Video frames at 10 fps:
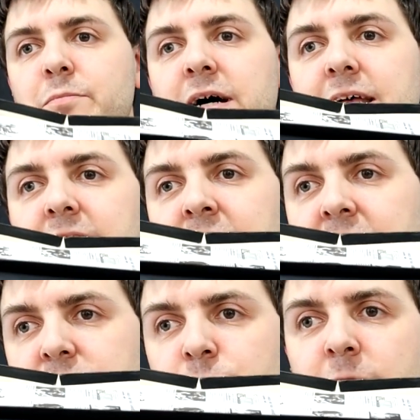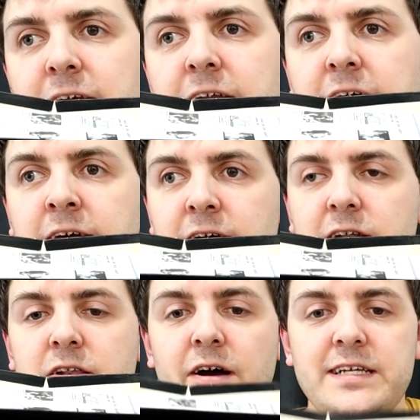But that's really
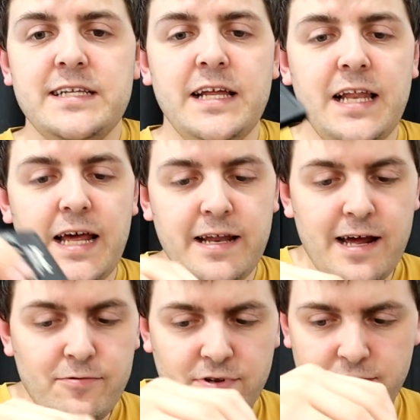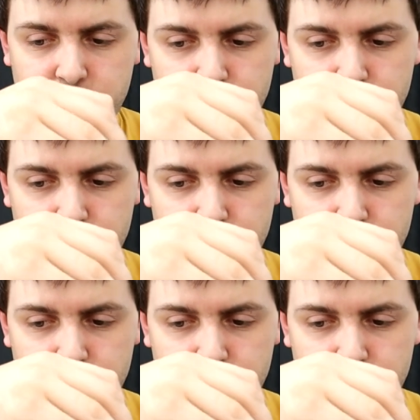nicely laid out.